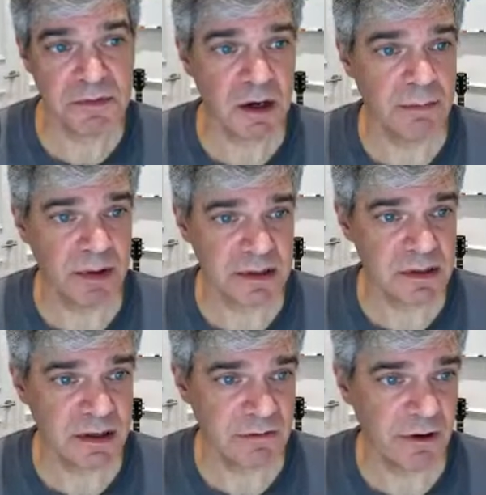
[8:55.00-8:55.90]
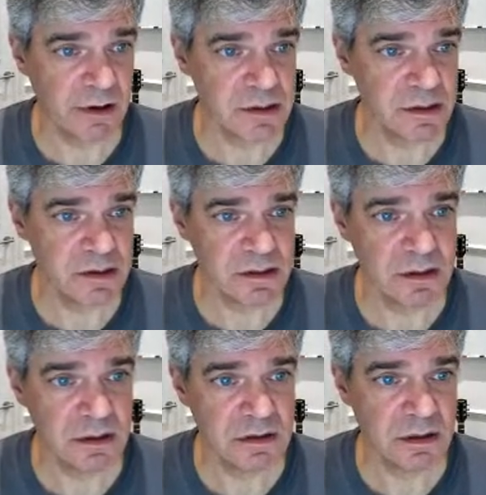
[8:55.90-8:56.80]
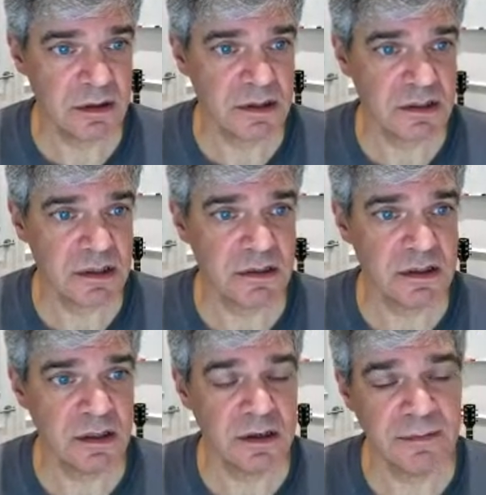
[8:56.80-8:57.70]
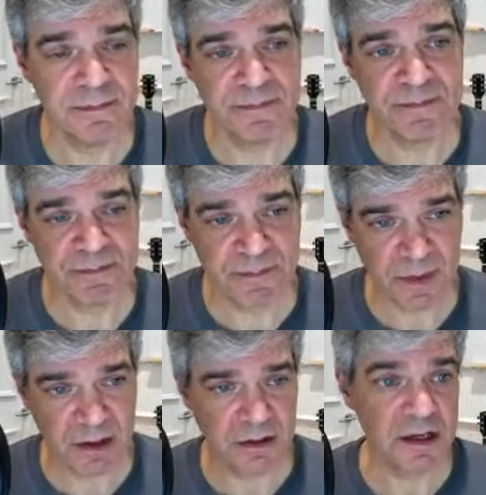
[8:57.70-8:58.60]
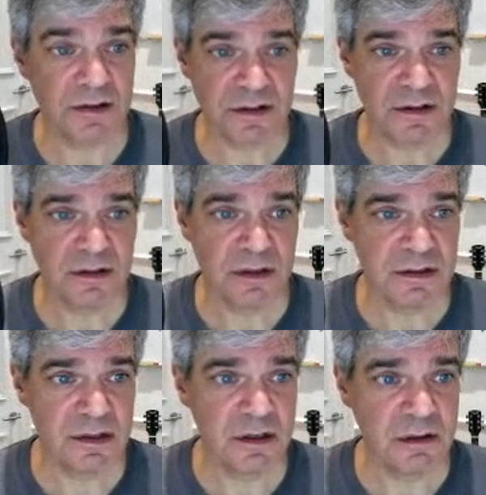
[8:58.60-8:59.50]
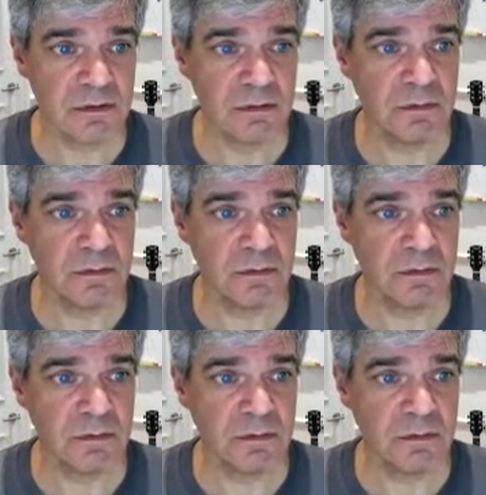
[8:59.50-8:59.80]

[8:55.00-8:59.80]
topics like functions. And so this is a text cell,